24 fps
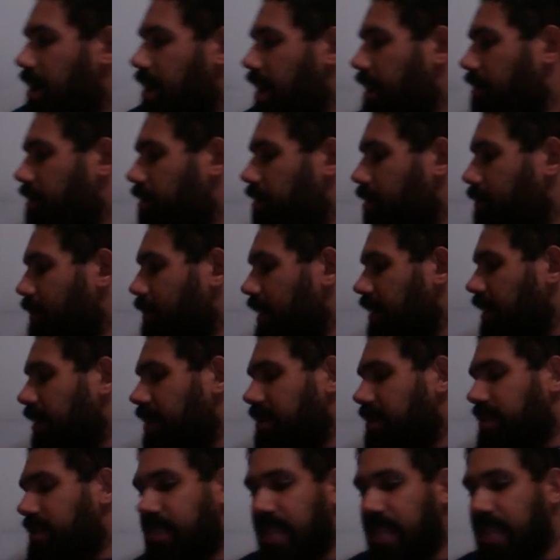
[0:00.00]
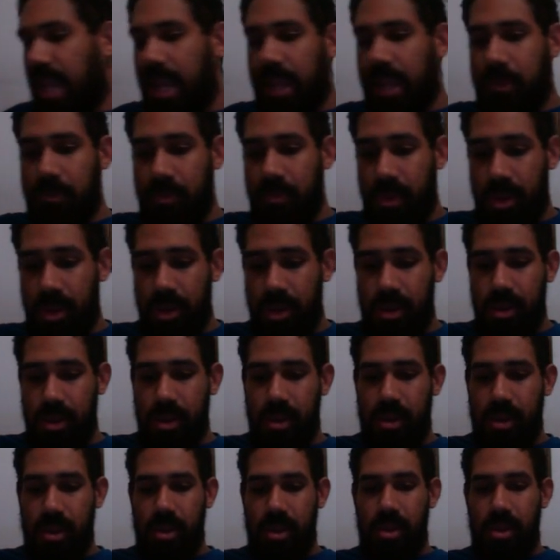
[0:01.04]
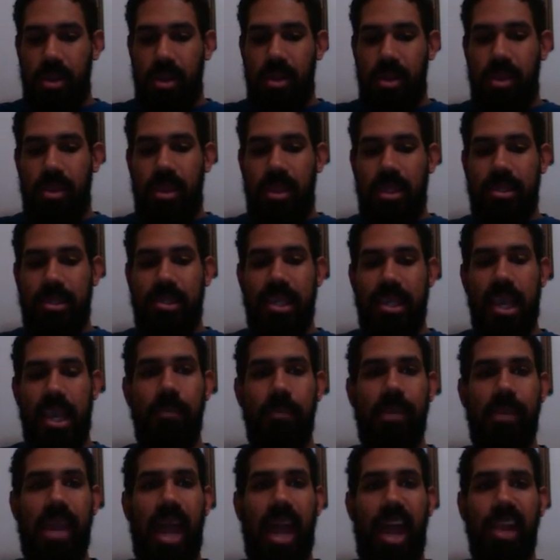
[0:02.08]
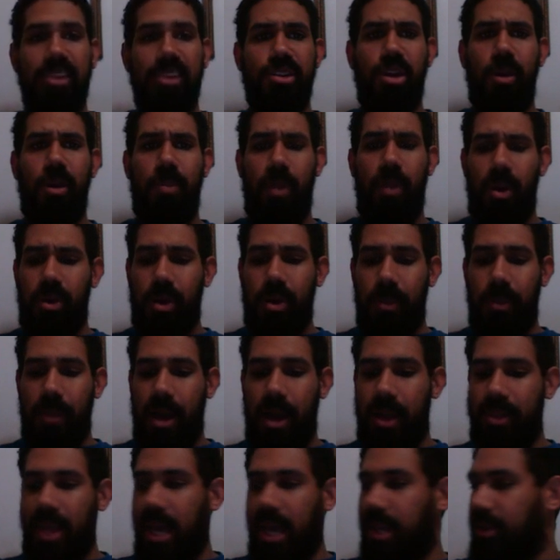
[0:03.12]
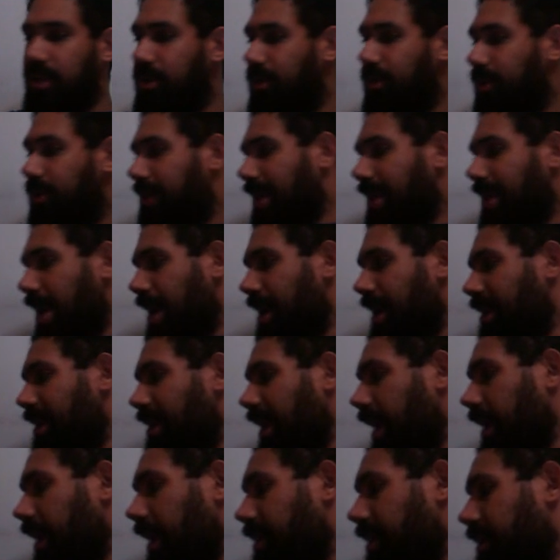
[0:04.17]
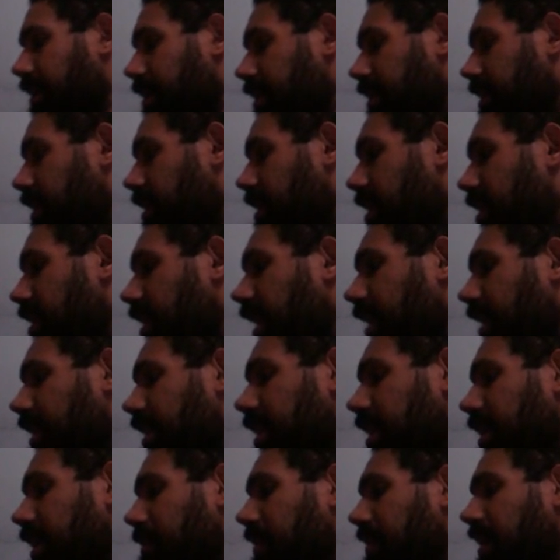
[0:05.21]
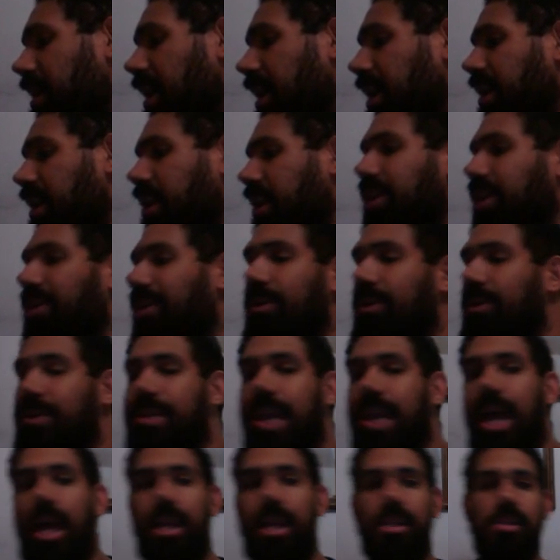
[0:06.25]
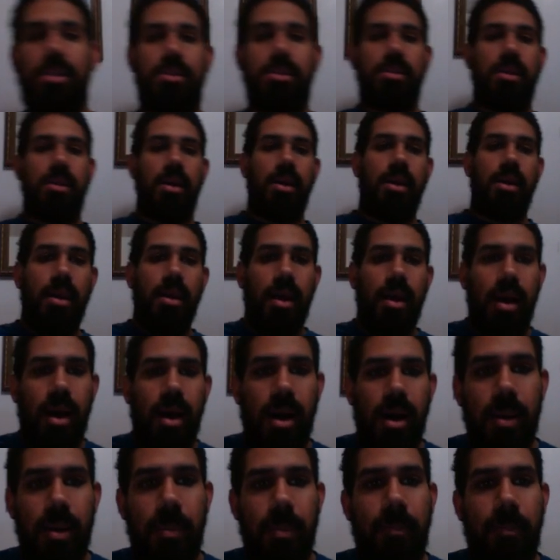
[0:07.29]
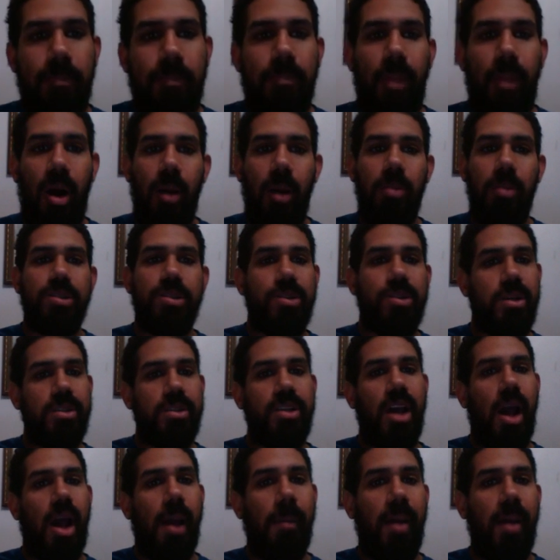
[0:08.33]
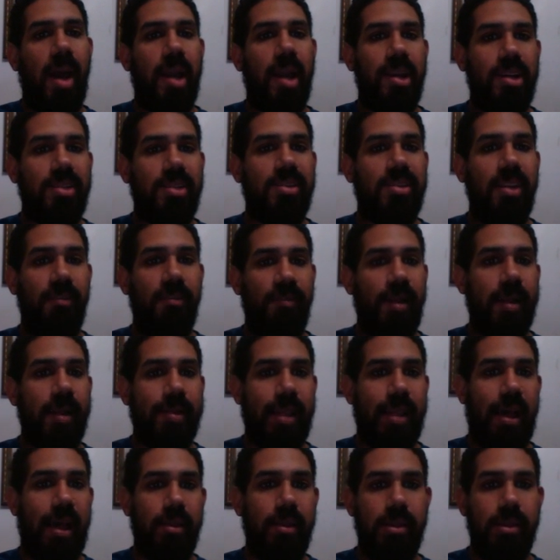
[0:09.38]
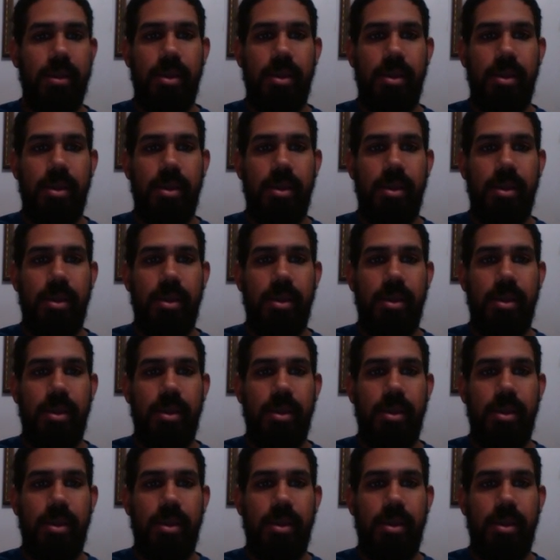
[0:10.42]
it would be the same Kanto Pokemon that you would get like in the beginning you would get Bulbasaur, Charmander, and stuff like that.